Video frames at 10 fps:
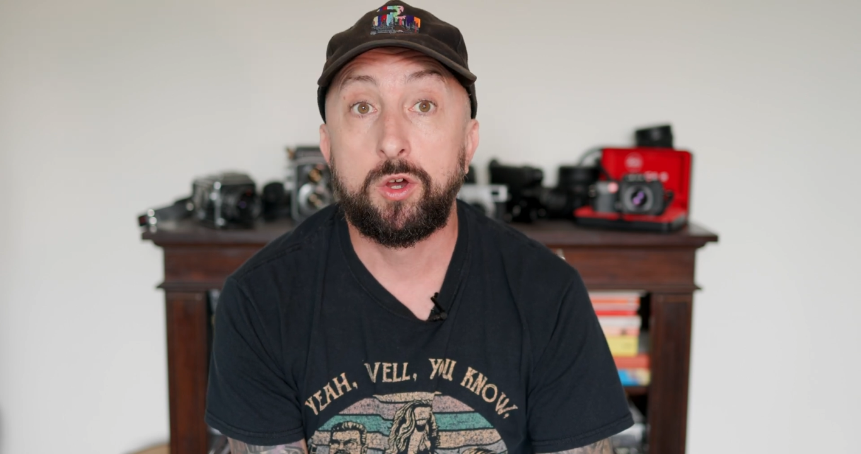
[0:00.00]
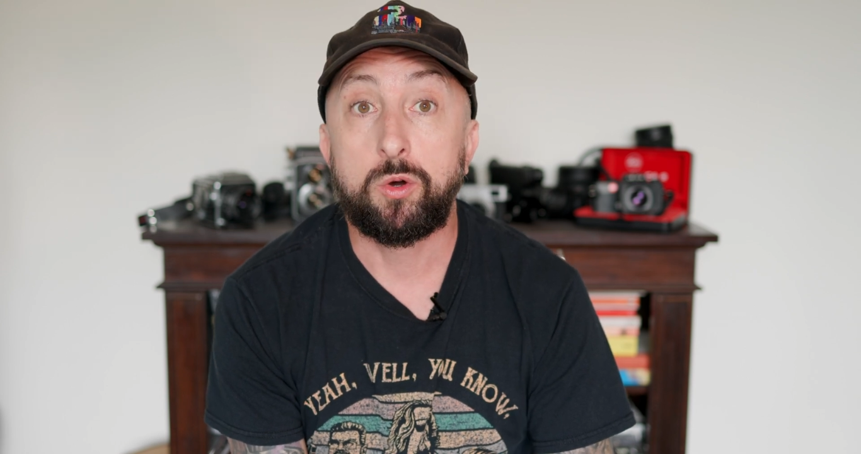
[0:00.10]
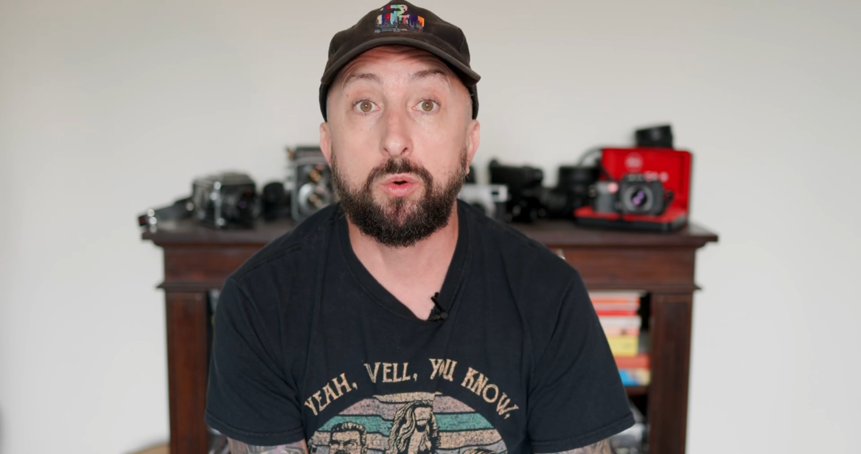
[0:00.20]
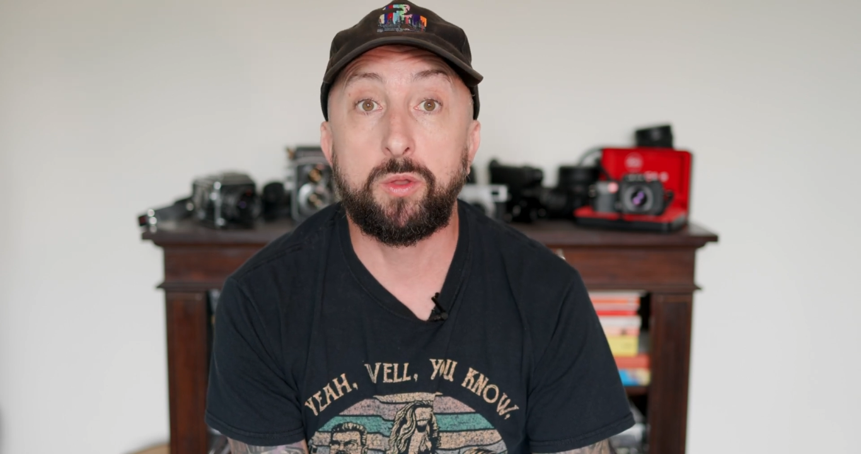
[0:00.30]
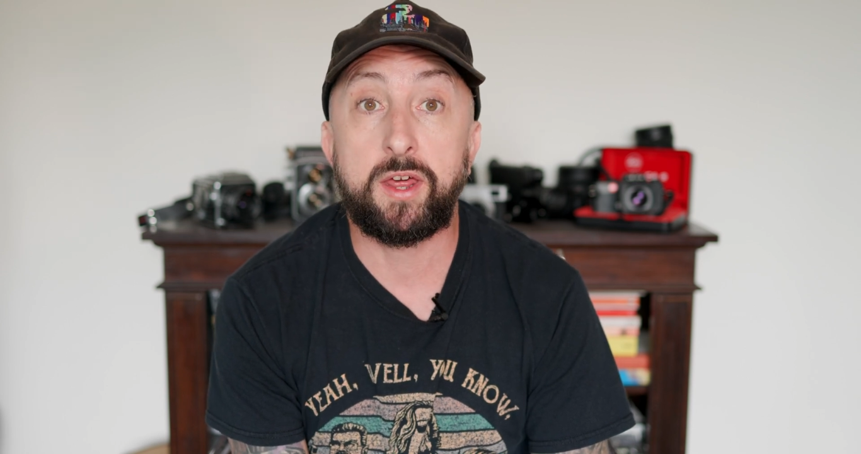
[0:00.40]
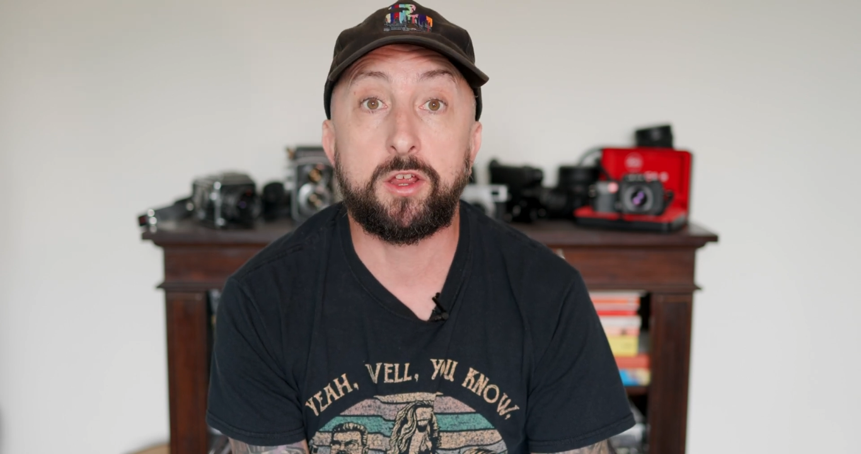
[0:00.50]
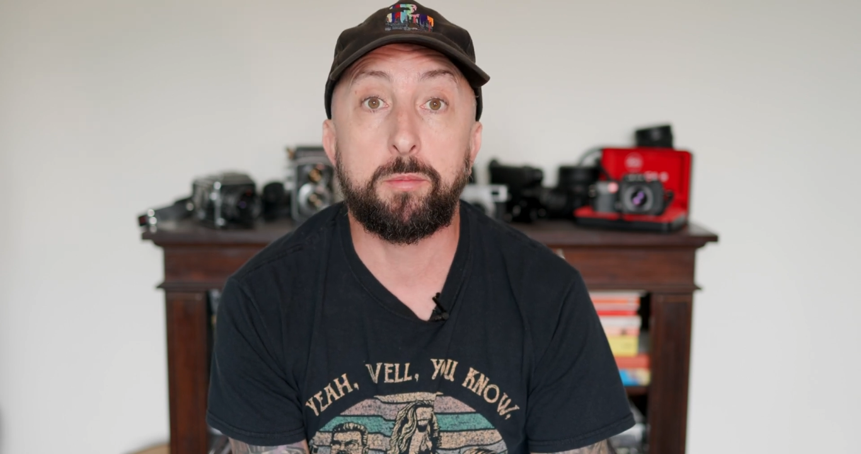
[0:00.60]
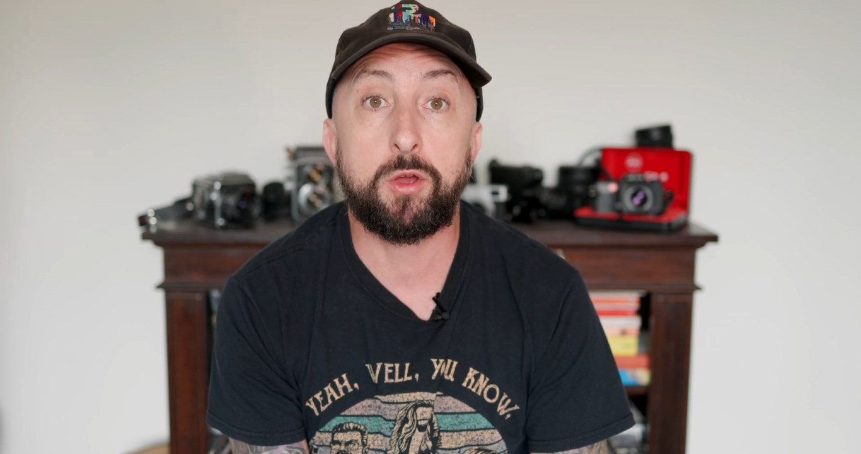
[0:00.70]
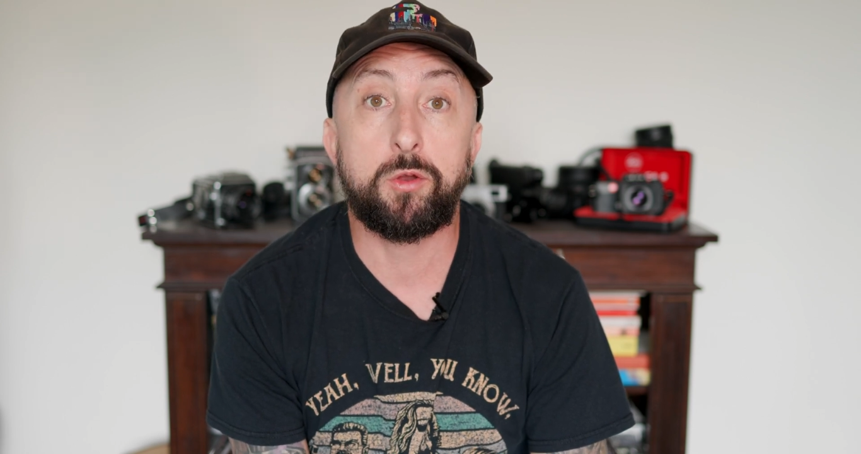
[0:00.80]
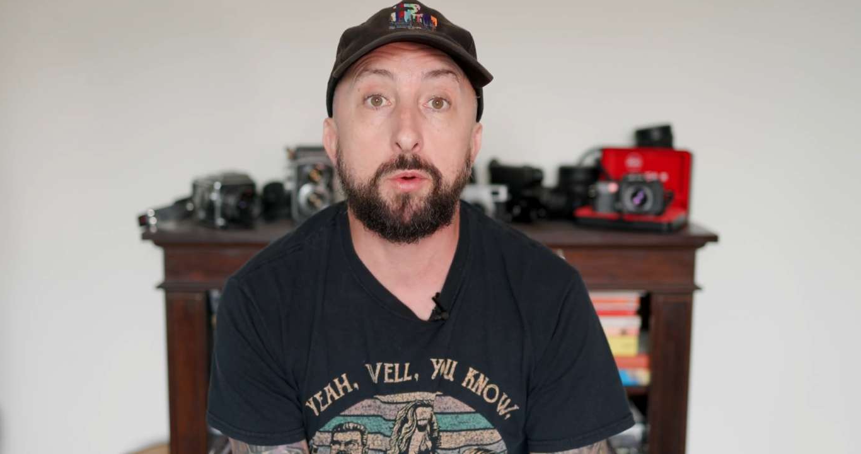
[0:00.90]
or that the
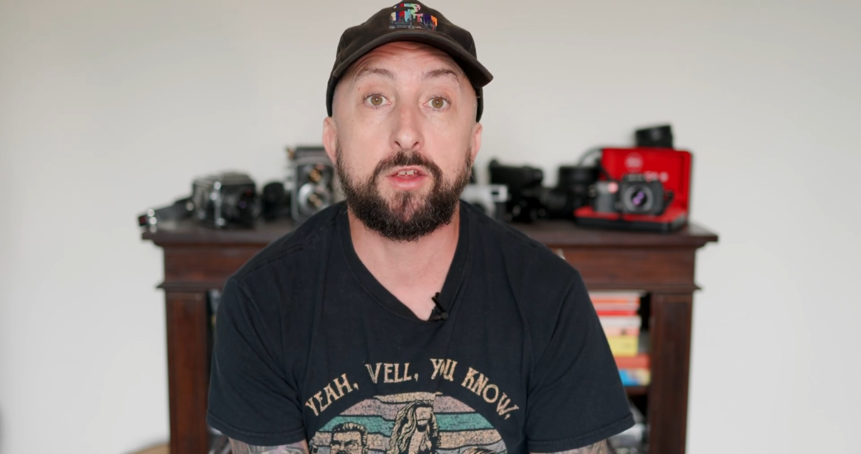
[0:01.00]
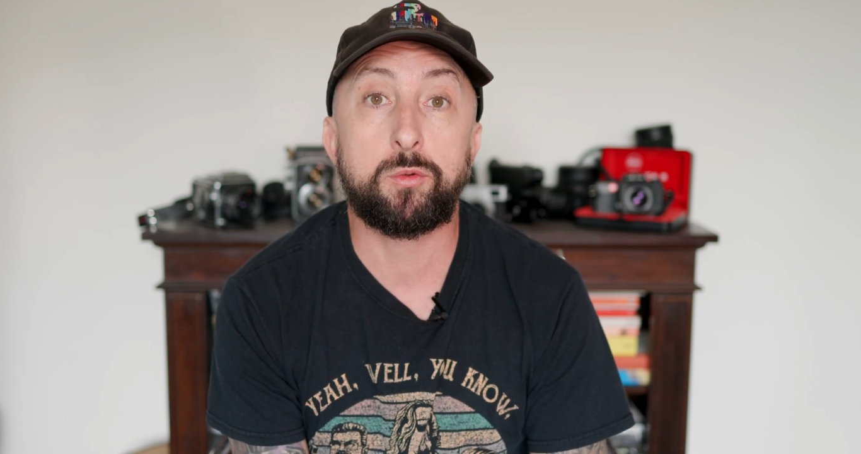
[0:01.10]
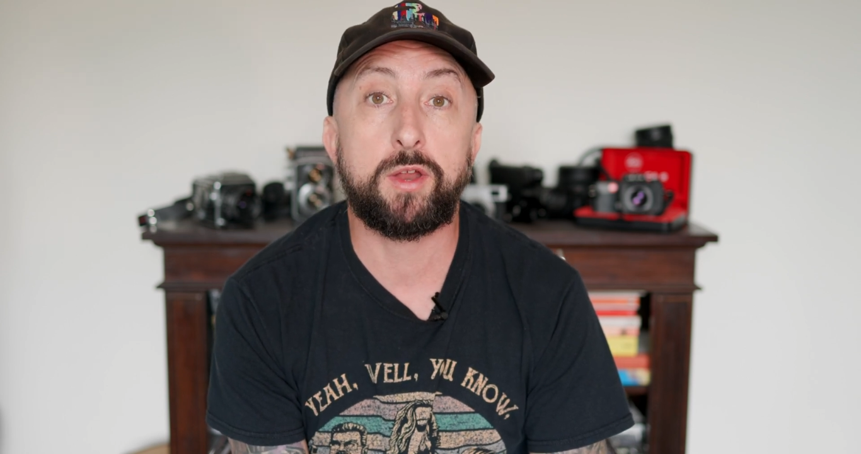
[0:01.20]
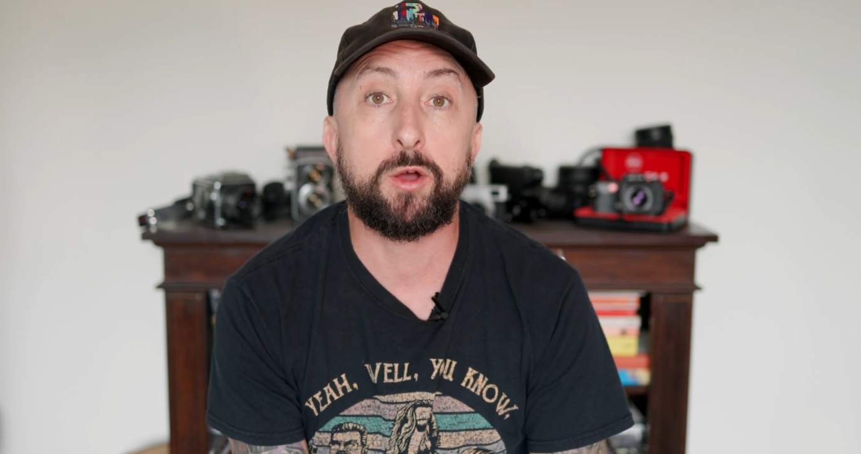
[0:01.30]
Komodo X would